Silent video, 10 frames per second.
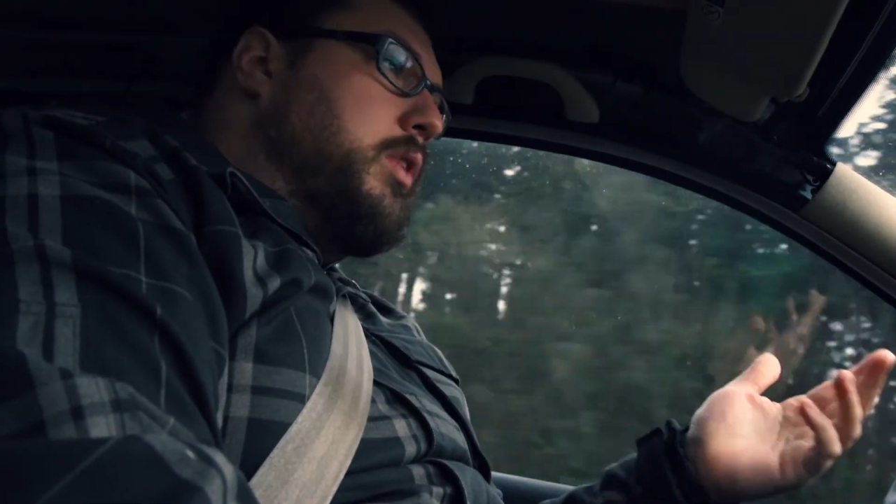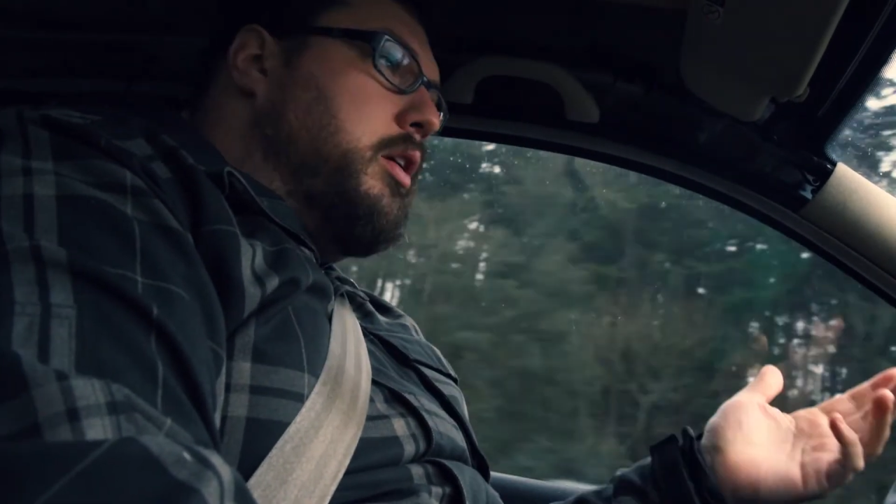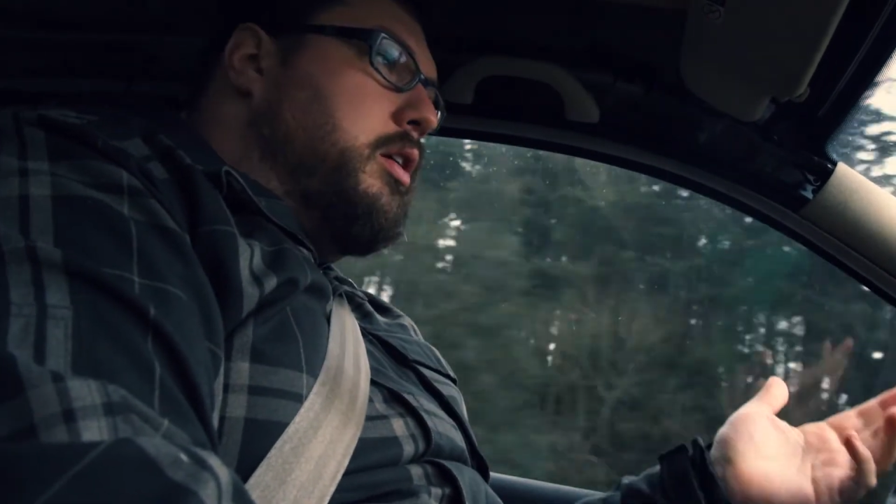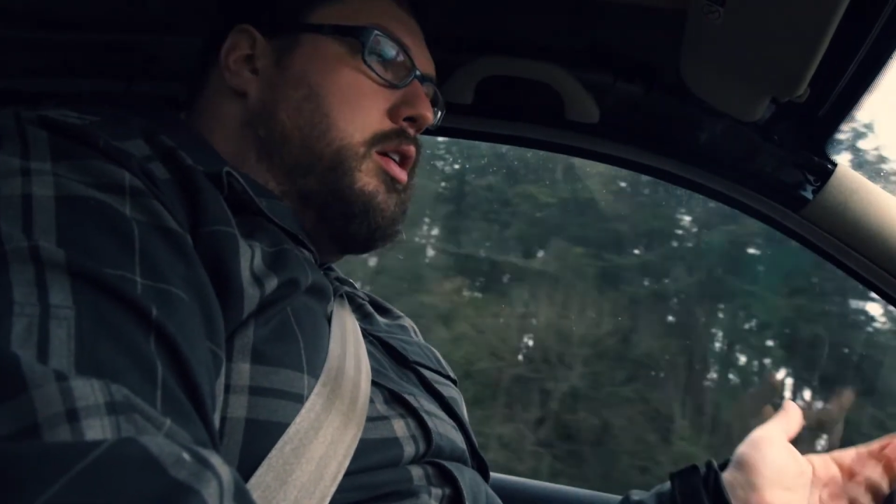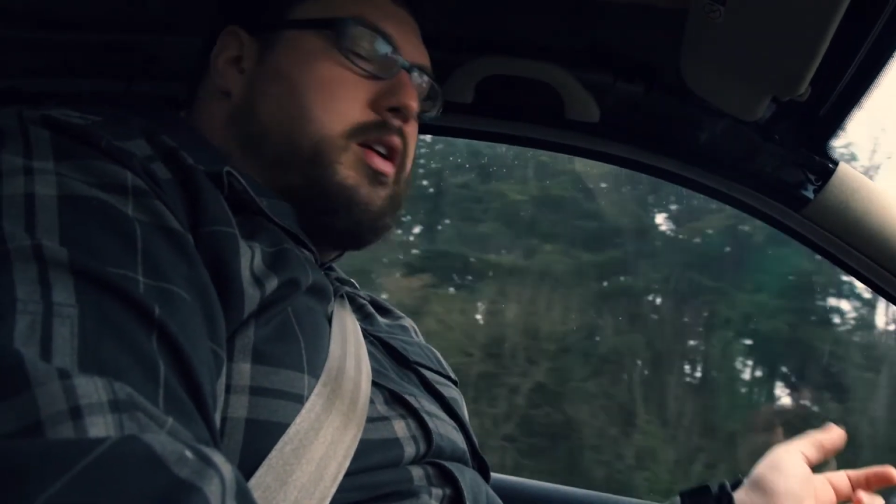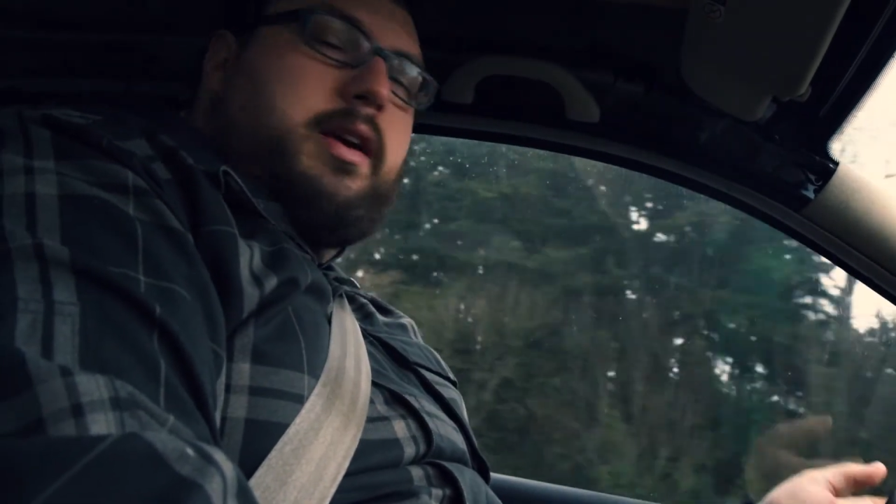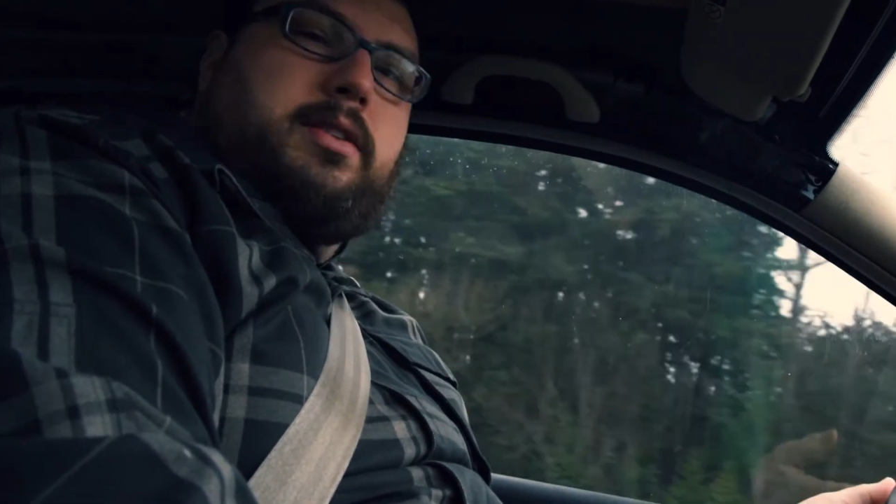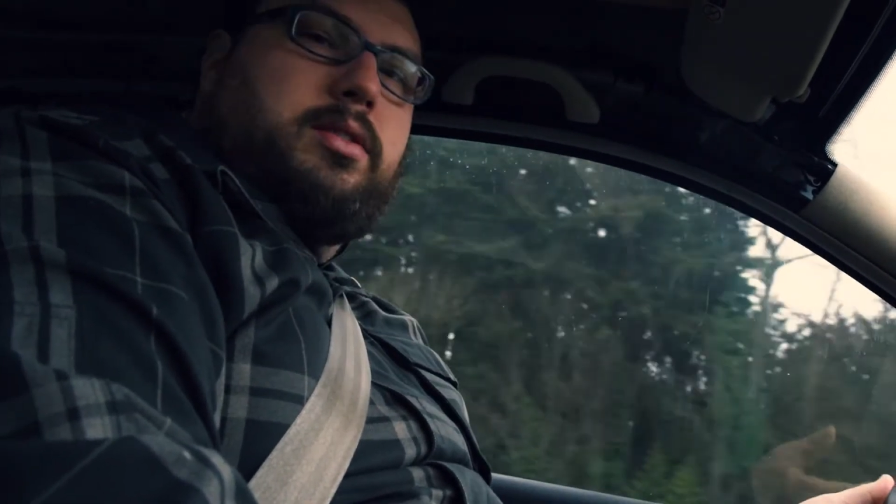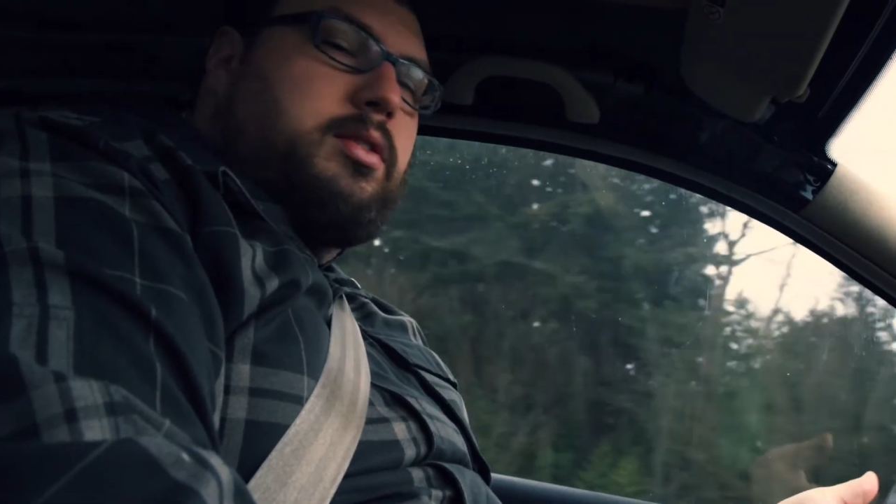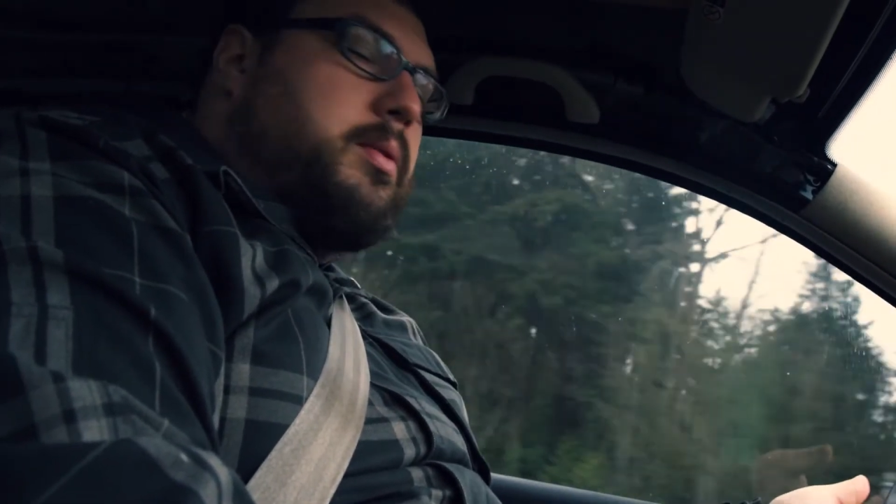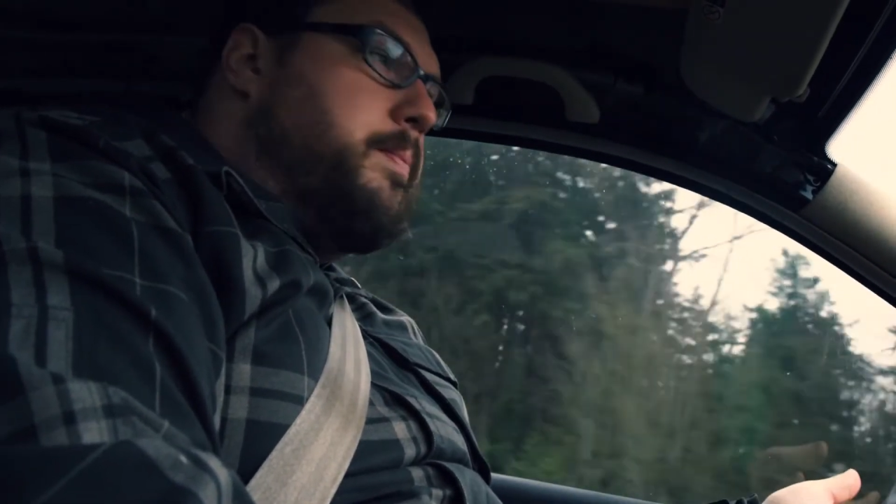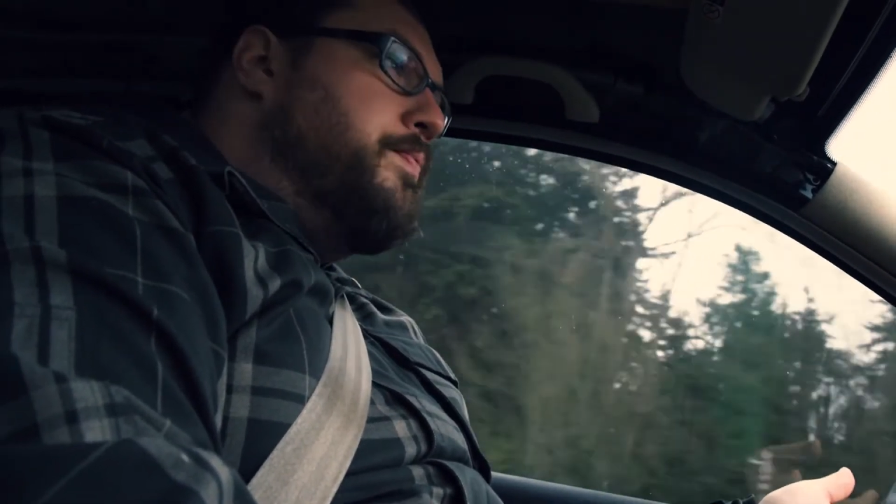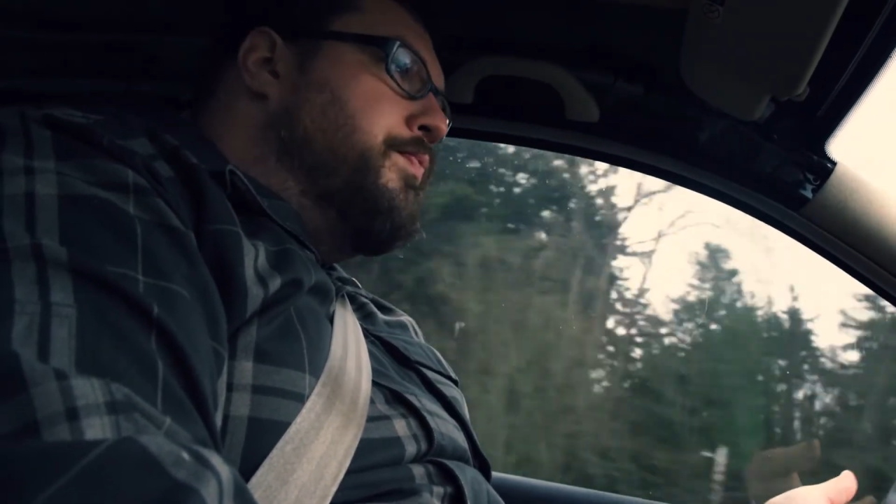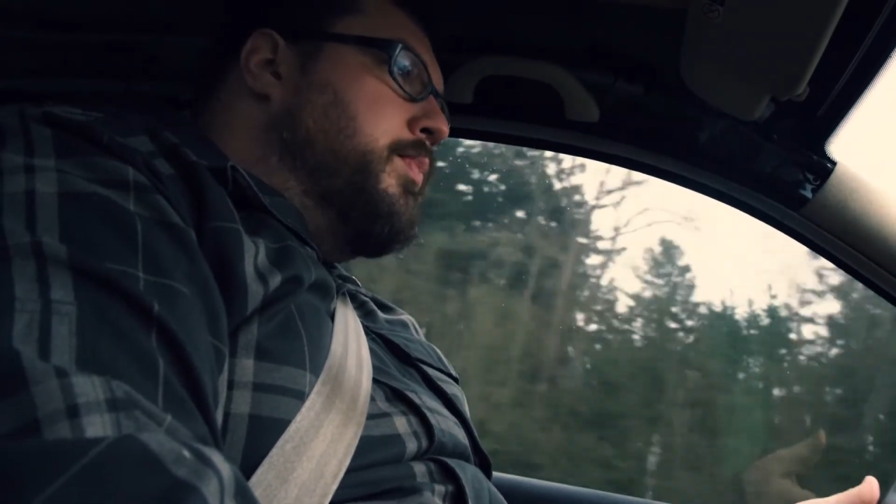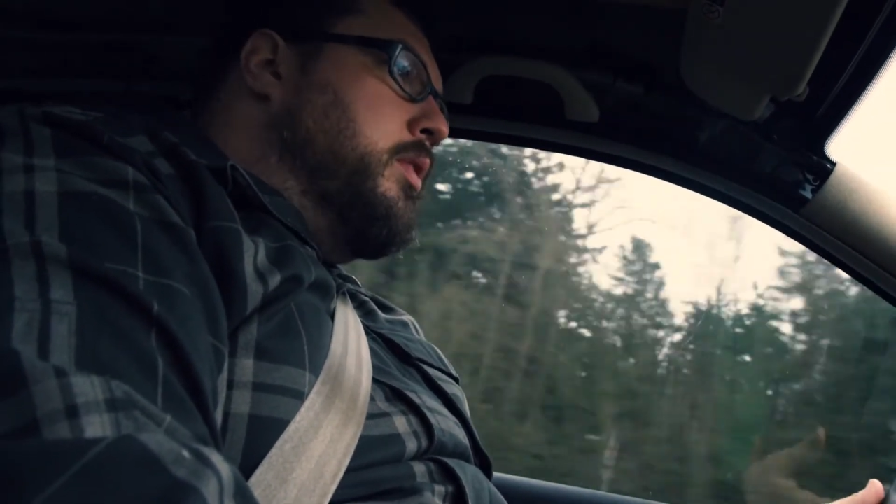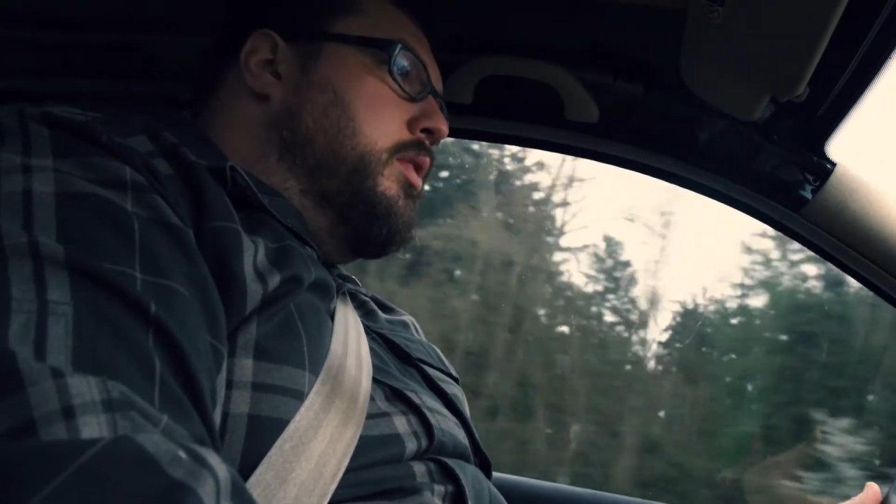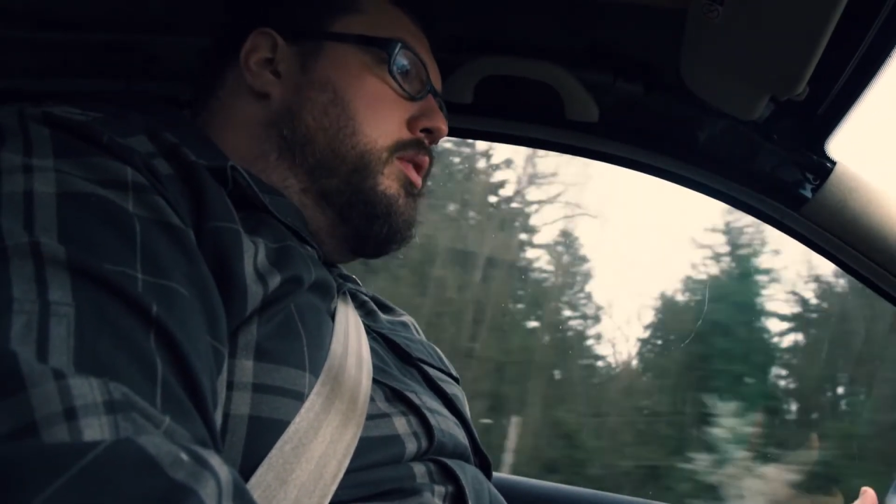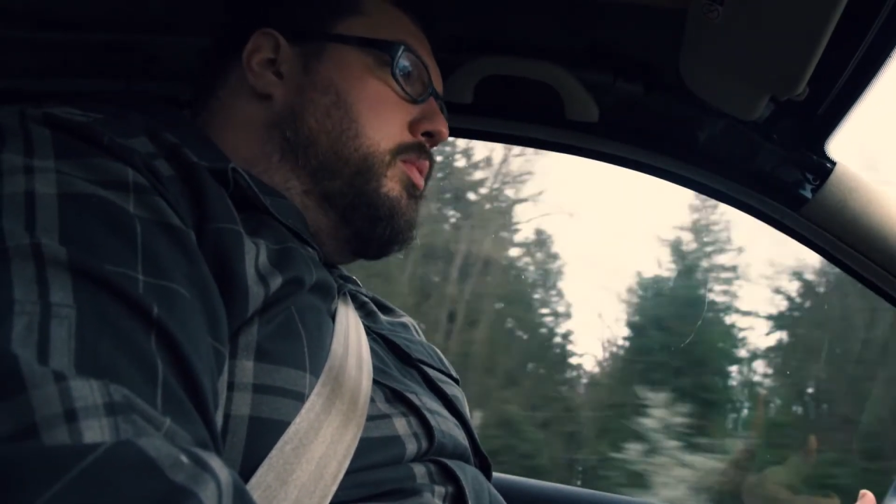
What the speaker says: in her case, the